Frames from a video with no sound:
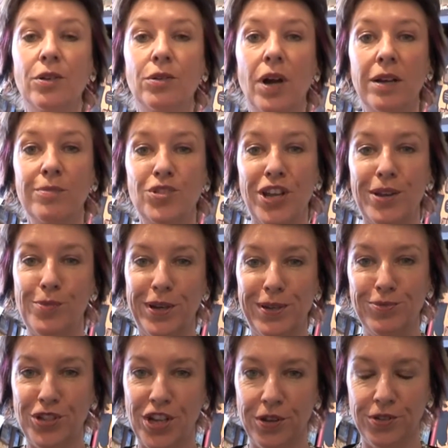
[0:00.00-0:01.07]
I'm
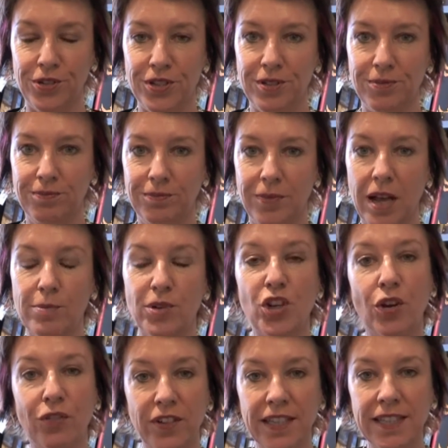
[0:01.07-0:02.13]
Wenham-Jones. I'm a
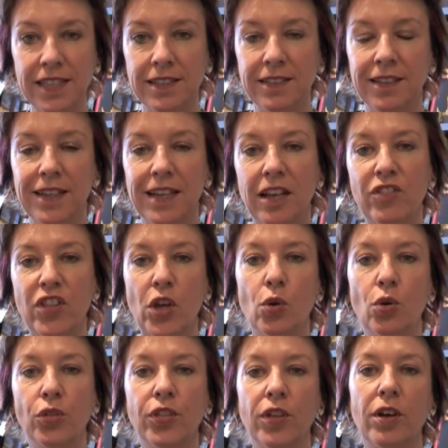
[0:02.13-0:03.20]
novelist and the
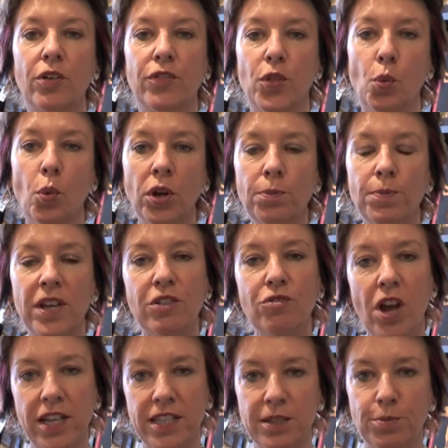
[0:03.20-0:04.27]
author of the Wannabe a
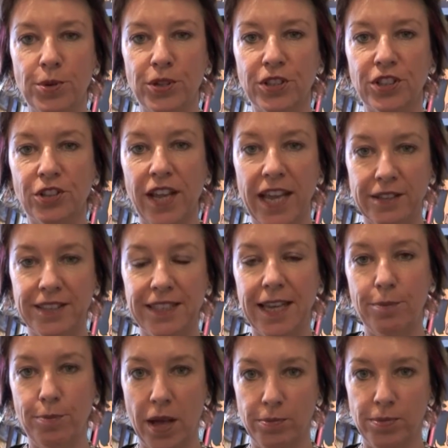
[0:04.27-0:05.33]
Writer books on how to get
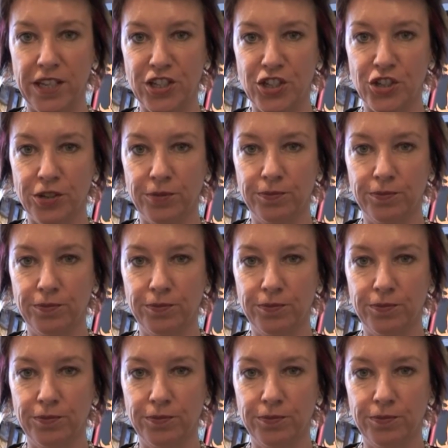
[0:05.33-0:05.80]
published.